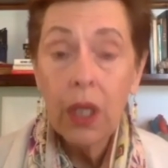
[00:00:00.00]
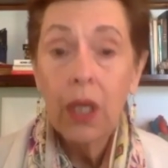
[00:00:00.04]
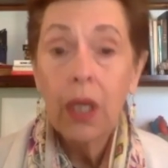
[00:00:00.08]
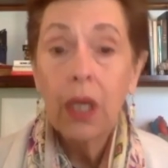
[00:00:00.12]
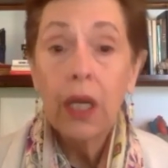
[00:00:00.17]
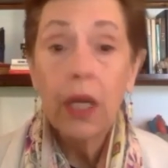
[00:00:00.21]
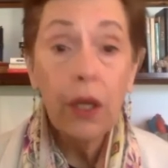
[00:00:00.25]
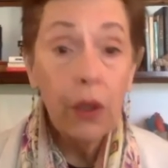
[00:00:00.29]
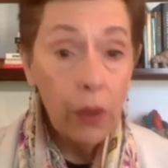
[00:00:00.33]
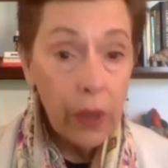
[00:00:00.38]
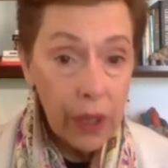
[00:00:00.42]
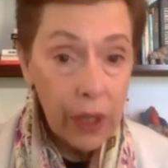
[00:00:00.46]

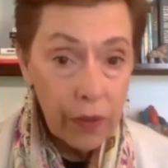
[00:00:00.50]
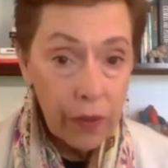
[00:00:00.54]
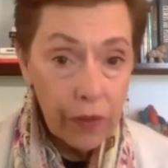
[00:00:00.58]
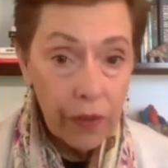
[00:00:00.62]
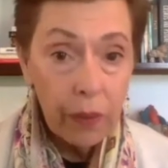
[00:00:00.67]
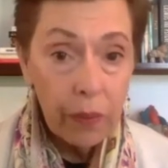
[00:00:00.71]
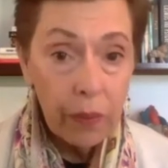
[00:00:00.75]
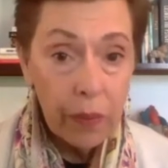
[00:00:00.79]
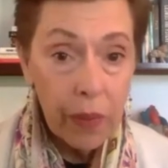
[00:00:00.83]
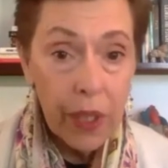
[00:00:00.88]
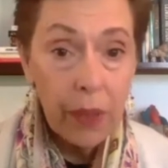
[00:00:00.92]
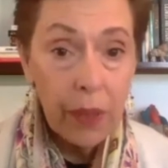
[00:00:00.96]
hearing
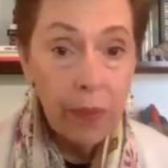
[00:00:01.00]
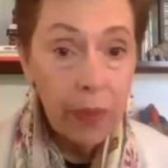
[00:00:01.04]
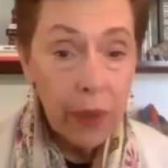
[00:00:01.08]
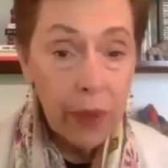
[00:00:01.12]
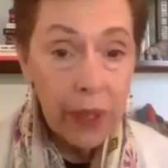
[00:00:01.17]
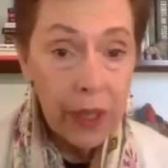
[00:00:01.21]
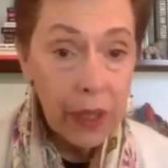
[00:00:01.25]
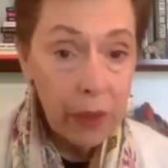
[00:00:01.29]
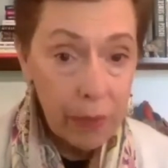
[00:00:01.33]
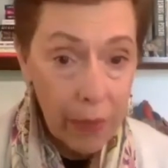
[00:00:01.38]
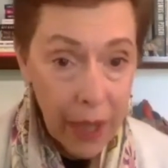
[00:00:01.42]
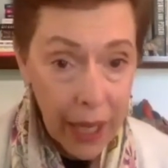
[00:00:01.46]
from people
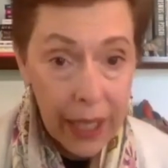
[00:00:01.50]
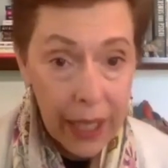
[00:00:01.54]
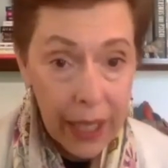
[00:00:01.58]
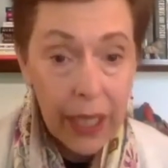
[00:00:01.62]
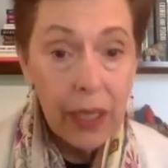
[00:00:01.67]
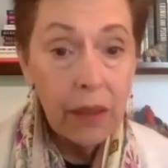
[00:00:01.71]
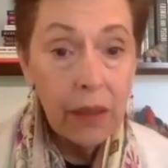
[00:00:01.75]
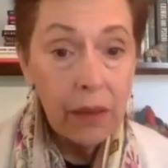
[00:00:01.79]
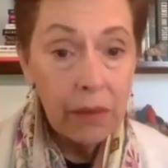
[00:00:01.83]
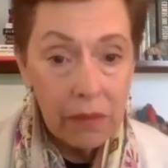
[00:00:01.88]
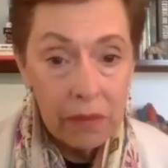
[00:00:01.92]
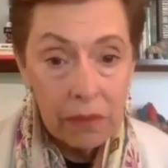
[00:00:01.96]
in
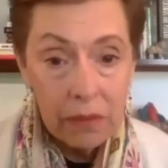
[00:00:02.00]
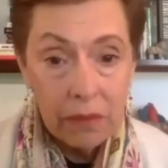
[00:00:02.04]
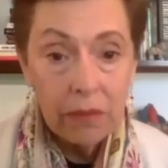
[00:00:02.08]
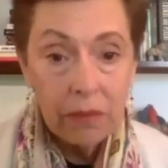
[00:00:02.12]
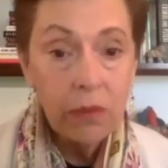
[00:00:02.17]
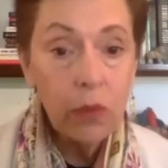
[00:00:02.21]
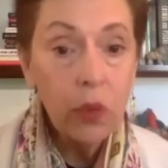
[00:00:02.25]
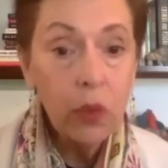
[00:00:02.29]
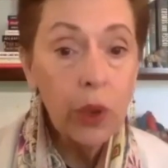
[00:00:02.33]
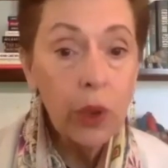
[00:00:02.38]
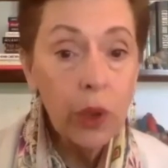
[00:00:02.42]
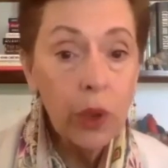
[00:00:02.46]
my
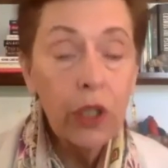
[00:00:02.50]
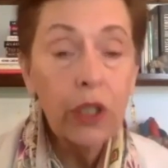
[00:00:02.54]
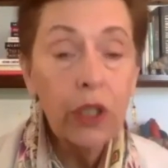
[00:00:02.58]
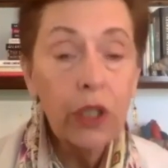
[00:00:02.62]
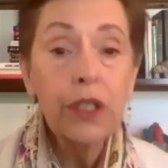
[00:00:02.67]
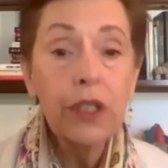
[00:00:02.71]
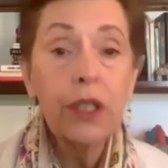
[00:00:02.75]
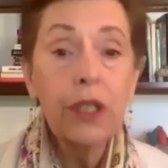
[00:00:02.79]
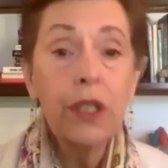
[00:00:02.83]
world